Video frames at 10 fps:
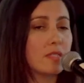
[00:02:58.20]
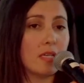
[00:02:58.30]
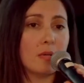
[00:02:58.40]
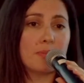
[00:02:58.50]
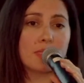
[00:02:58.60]

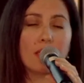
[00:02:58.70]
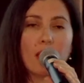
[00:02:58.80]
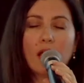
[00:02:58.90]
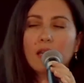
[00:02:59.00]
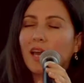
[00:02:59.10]
tips.
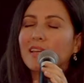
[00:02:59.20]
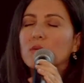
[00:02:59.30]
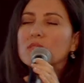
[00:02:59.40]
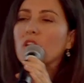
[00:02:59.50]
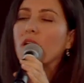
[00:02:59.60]
It
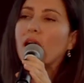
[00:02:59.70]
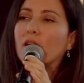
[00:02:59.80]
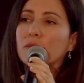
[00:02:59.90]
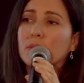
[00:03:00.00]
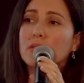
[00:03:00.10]
was so
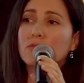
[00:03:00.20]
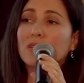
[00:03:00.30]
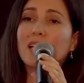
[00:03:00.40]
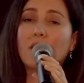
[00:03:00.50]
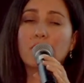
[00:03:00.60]
hard for me because
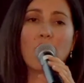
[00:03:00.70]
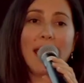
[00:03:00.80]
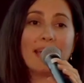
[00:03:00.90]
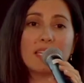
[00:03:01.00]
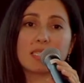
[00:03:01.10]
really I've got
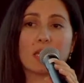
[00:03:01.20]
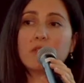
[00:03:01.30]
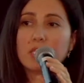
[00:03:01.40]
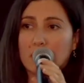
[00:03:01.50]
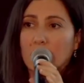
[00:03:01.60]

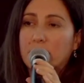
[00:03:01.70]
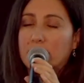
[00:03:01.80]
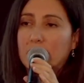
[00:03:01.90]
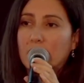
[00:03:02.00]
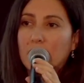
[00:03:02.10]
87 tips.
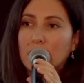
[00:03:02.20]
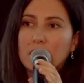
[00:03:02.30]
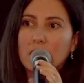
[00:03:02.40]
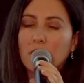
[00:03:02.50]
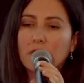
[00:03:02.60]

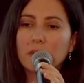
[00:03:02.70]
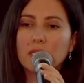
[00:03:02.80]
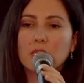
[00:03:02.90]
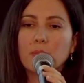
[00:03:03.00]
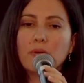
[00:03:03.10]
So for
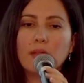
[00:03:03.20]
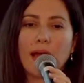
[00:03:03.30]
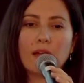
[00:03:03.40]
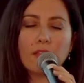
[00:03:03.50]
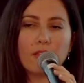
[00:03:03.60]
me to pull
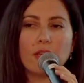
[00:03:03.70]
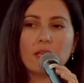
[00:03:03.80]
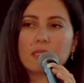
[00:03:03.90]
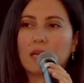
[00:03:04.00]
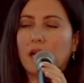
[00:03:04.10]
out the things that